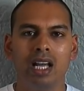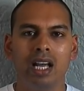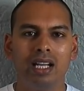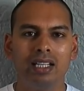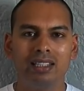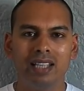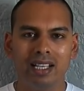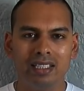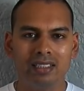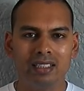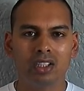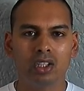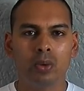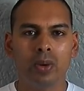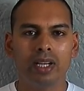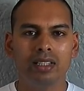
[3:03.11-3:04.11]
It does
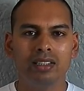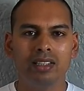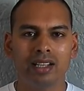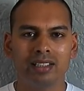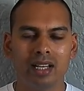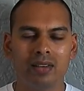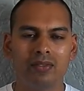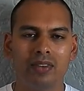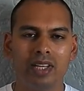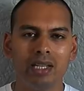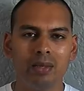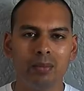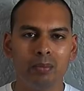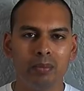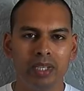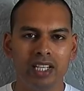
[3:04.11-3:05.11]
sit quite tight. I'm
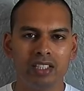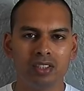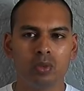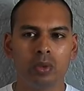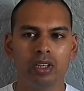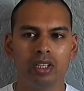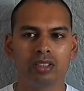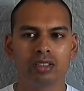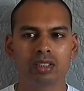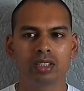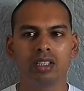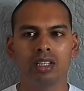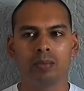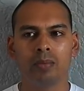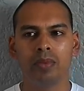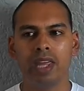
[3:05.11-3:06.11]
impressed with this
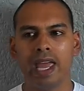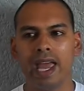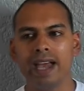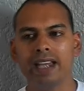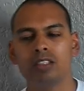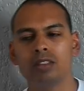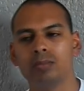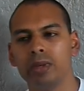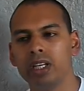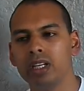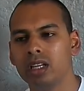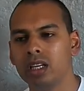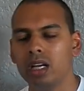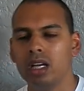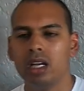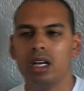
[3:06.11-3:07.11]
clip. There has been
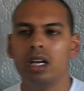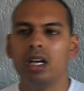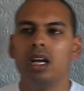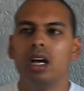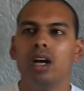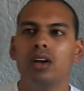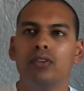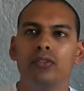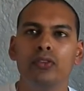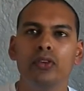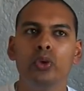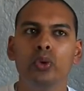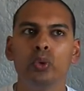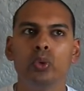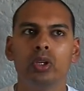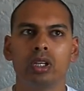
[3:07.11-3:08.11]
a
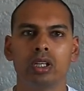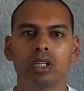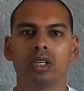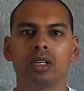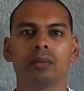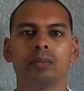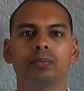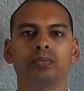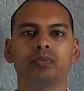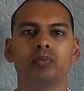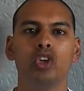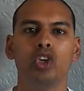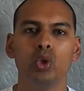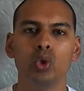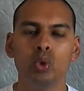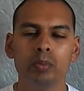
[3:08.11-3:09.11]
few
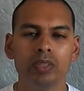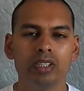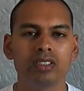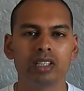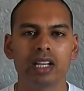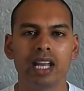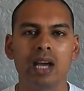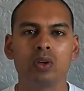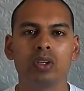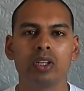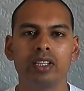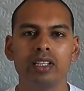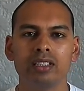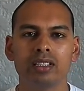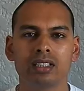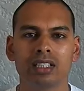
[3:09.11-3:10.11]
rumors around
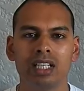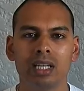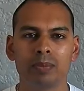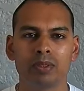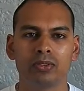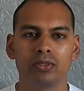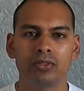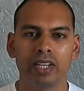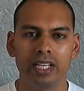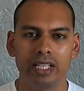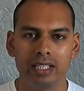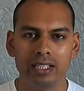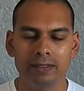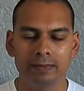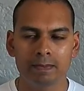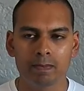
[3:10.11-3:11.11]
these clips
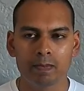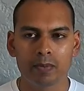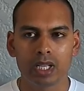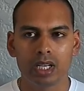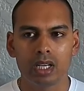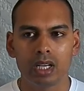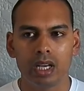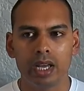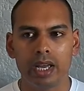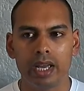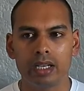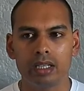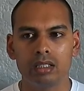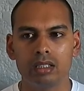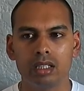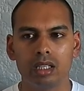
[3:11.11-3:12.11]
failing,
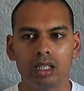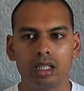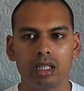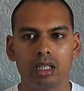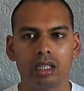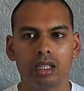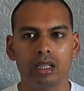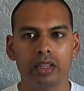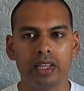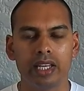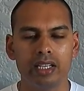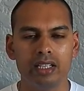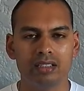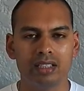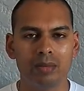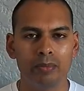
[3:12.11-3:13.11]
and that
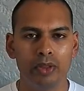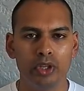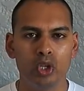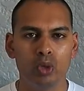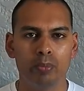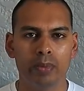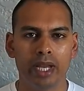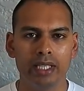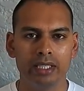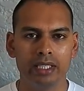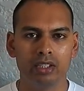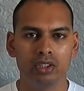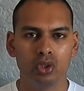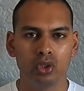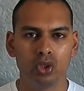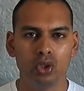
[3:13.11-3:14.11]
is something you may need
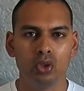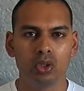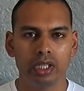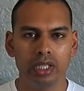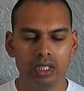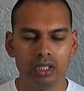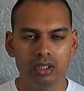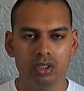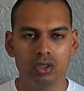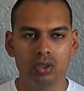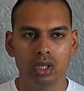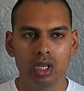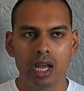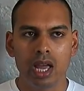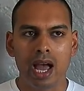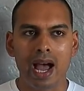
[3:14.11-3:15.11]
to look into.
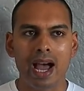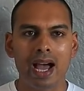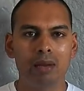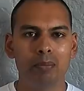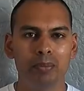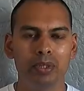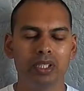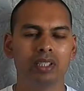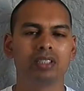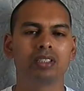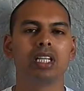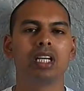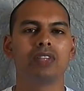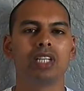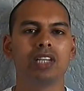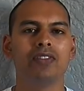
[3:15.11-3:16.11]
I
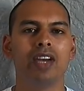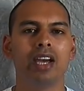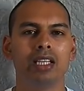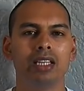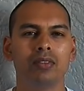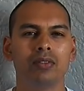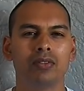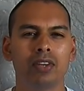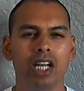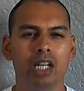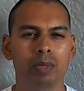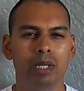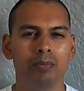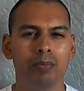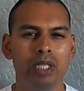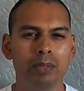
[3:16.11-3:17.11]
personally have never had them fail,
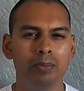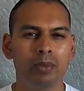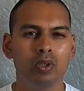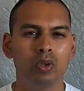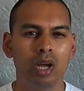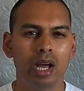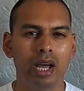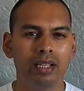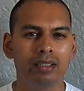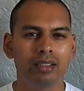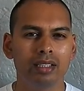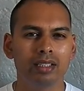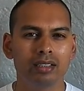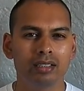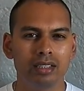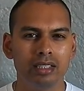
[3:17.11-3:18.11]
but people who I
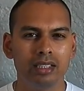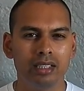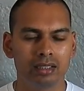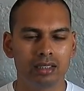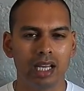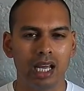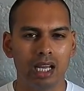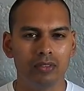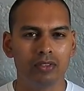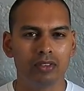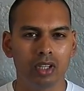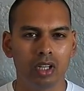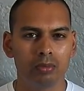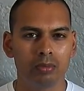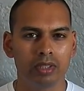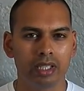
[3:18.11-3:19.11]
take seriously have
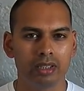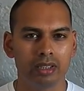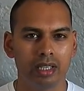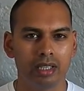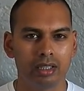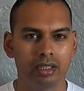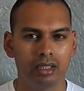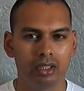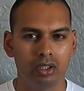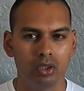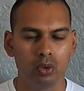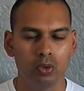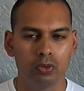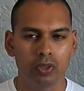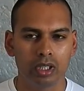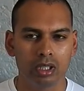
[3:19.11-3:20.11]
told me that they do
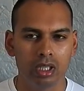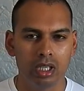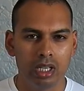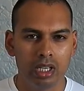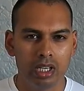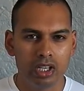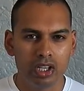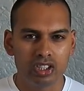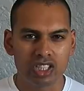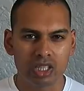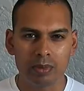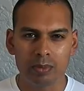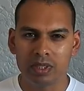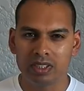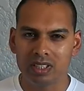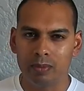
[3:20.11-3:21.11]
fail. So it
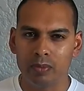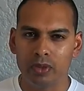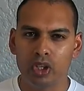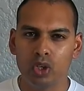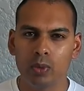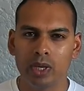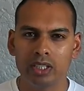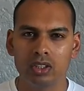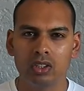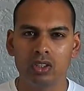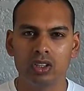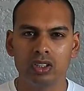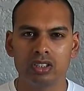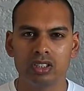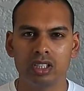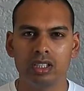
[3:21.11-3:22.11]
might be something you want to
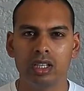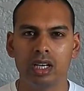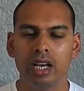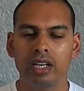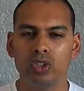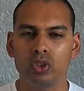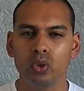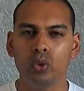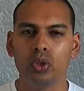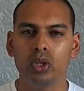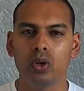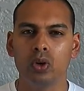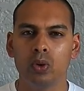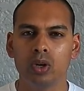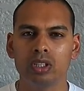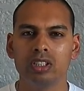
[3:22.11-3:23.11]
consider. I do know
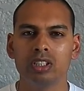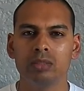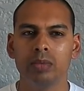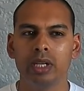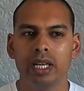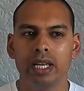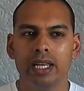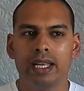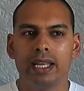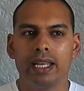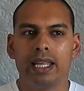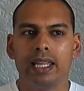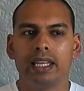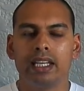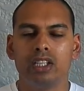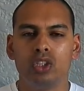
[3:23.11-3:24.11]
Quantum,
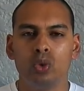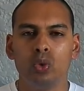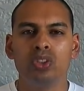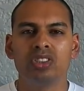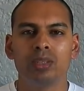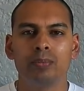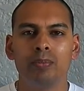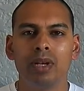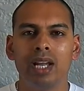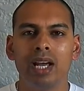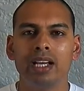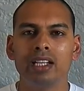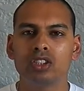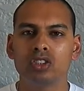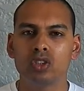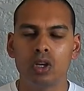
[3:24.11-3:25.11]
they do
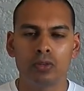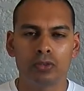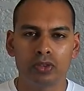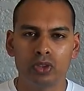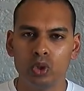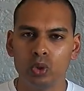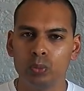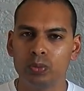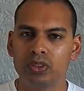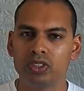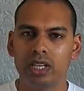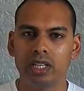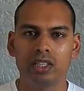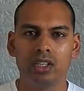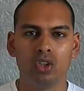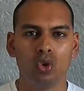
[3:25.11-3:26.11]
supply soft loops
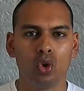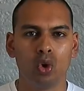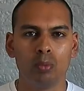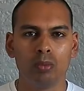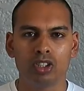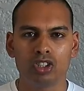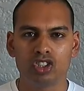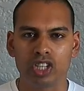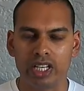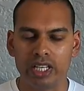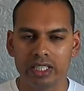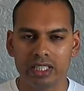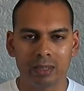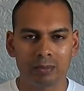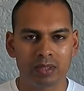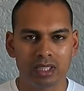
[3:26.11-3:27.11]
and the normal
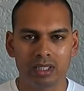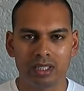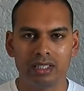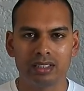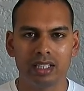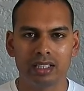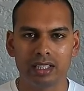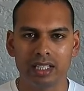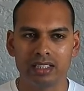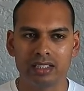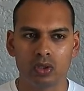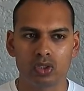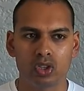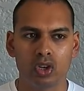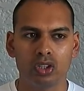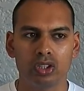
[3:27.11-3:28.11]
J-clips and things like that. So
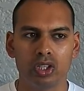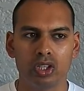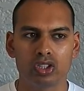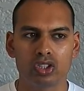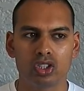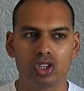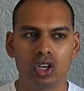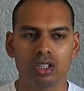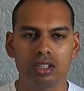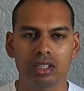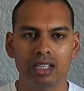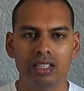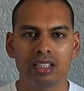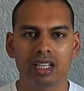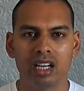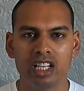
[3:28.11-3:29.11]
it's not a
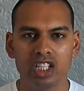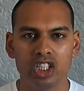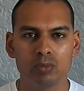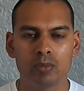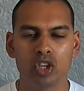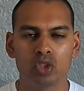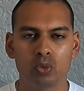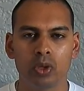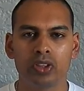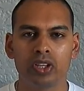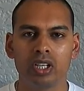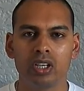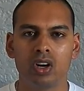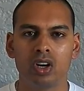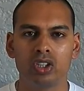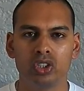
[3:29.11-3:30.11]
train smash with
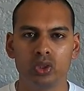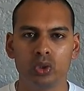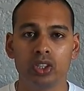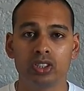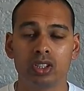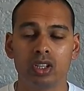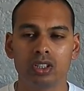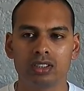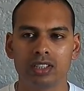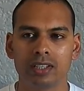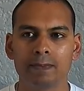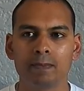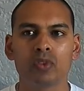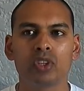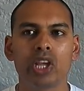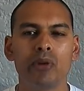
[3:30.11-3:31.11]
regard to this holster.
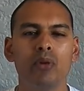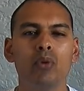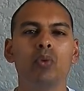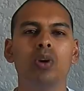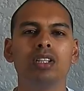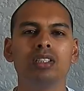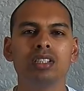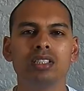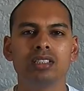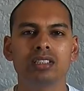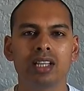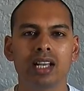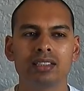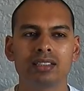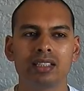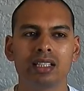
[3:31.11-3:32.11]
And we will
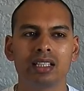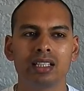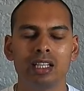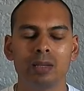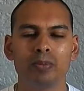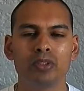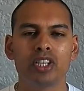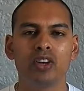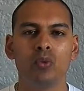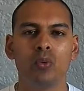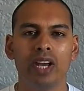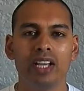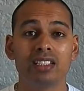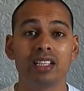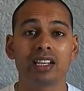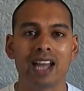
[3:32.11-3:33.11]
discuss the clips and
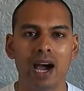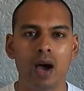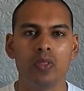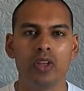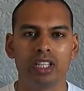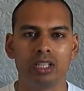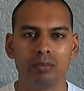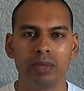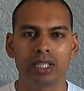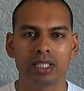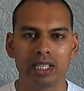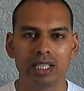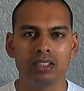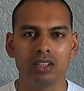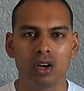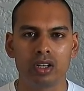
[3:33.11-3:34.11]
ways around that a bit
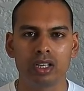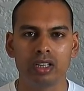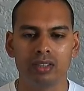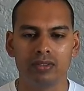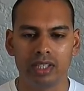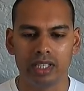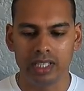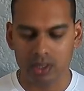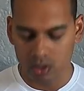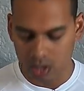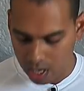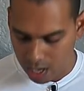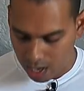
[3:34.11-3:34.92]
later on in the video.